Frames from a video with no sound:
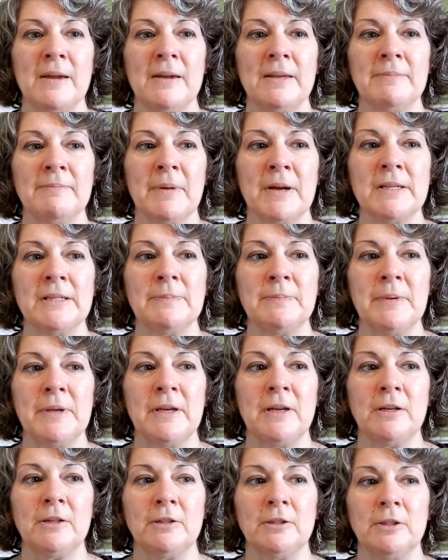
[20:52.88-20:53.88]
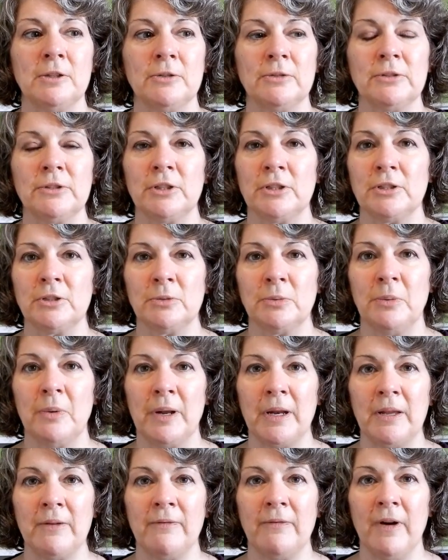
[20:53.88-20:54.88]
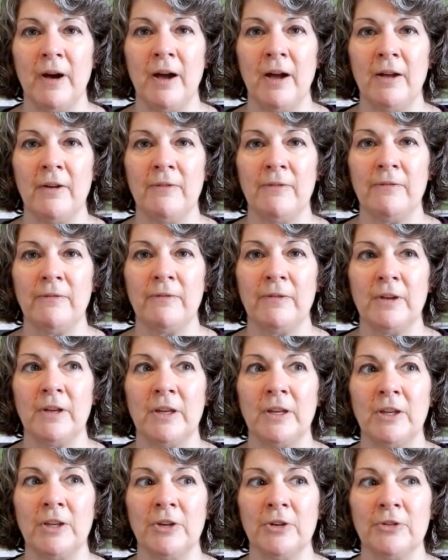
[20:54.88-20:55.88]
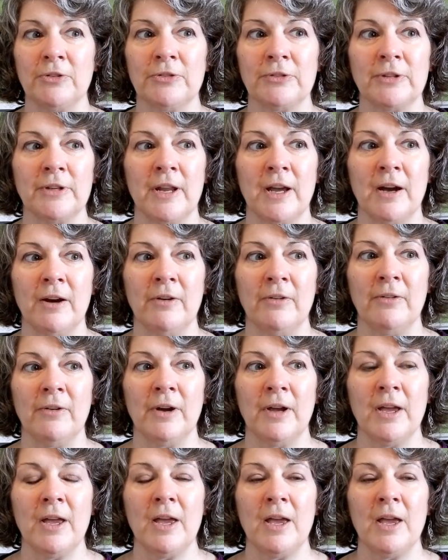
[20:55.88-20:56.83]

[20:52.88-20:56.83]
it must be close to 25 years now.